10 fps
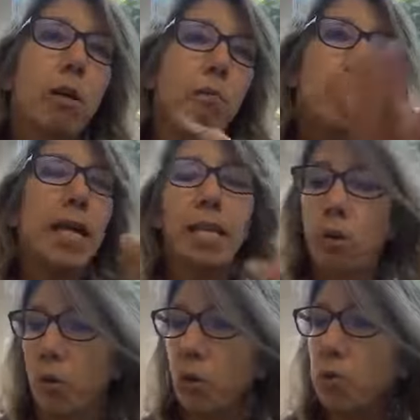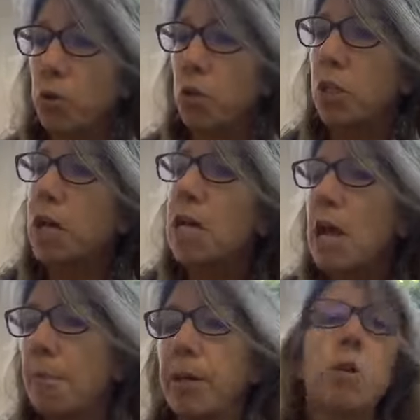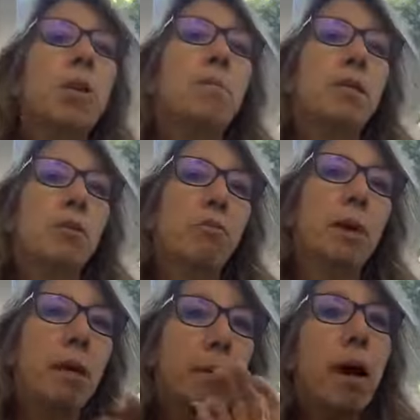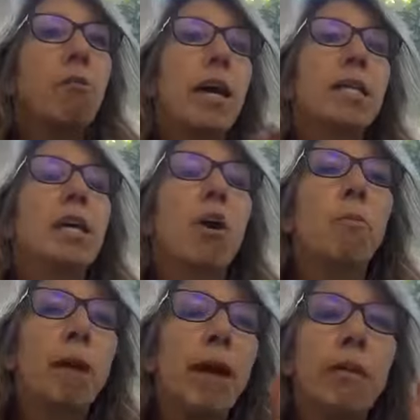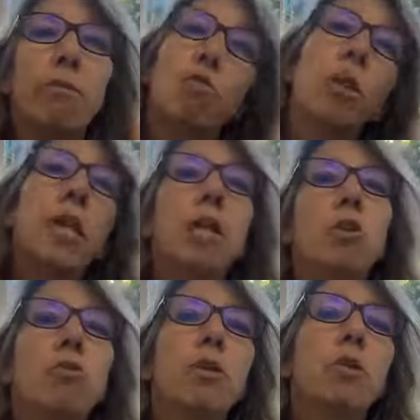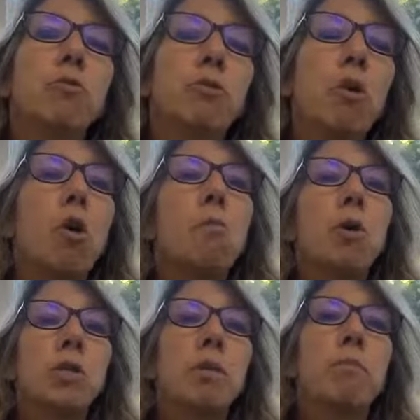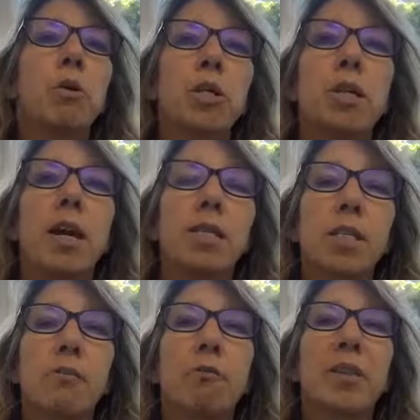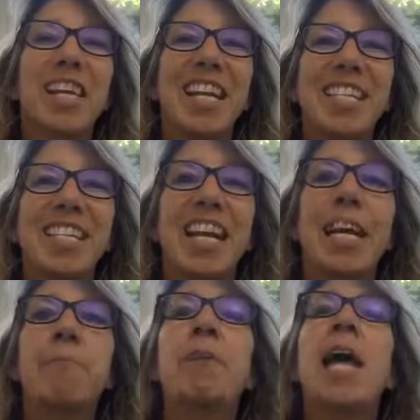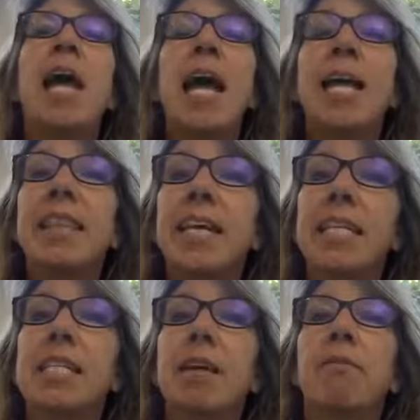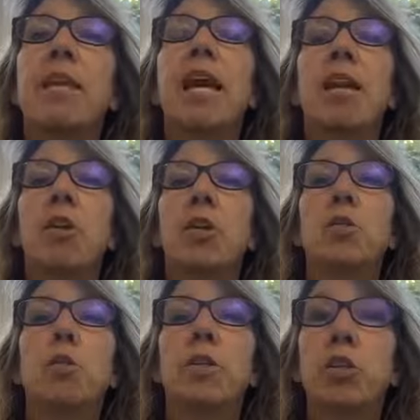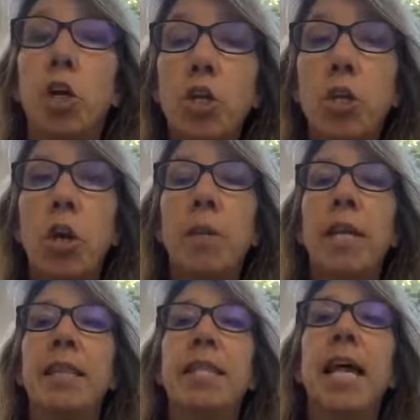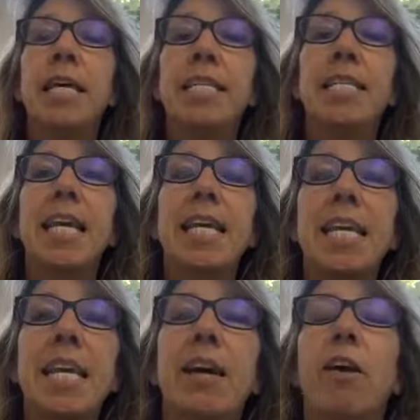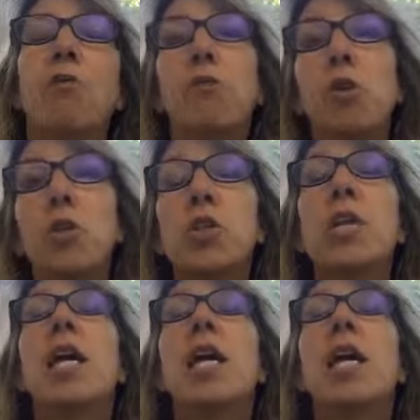planning on the computer, but on a piece of paper I write down my three to four most important tasks for the next day. And that is something I learned with Todd Herman in the 90-day year. Of course,